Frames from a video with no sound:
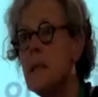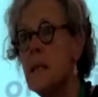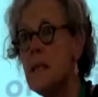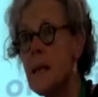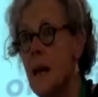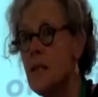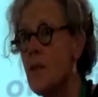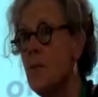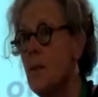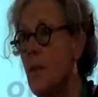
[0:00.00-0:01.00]
in these kinds
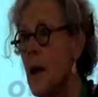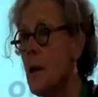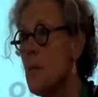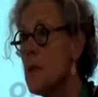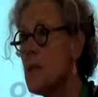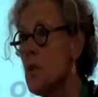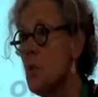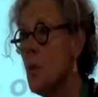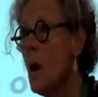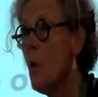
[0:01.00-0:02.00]
of environments
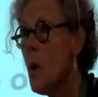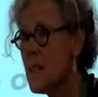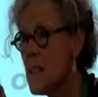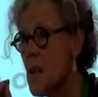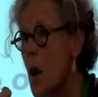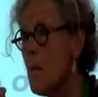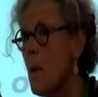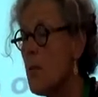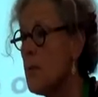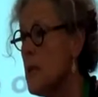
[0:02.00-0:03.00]
to what some
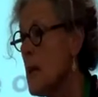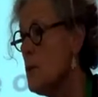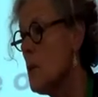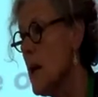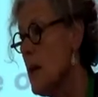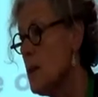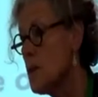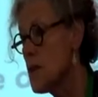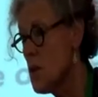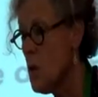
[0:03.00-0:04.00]
of the
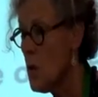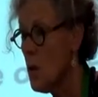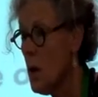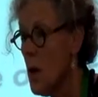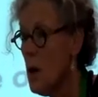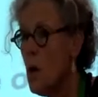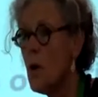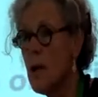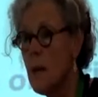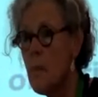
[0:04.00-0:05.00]
educators call
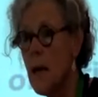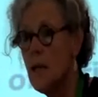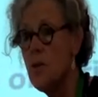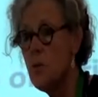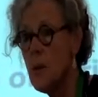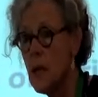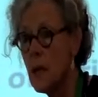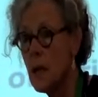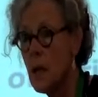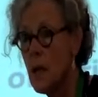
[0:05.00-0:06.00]
learning by
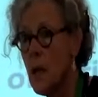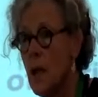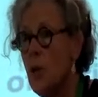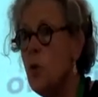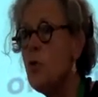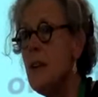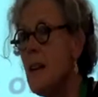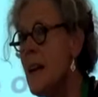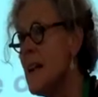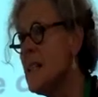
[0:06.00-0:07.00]
doing, you
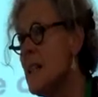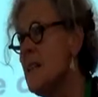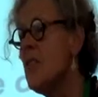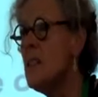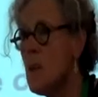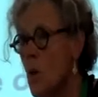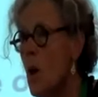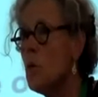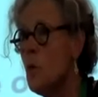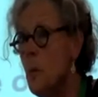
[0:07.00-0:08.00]
realize that there is a
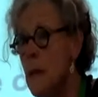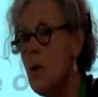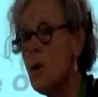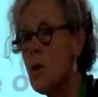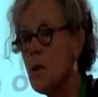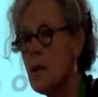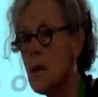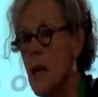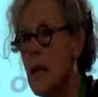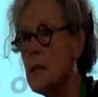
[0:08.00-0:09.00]
lot to be learned.
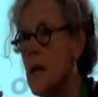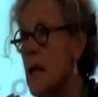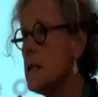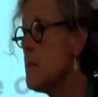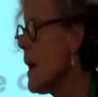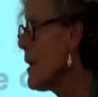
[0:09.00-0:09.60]
And my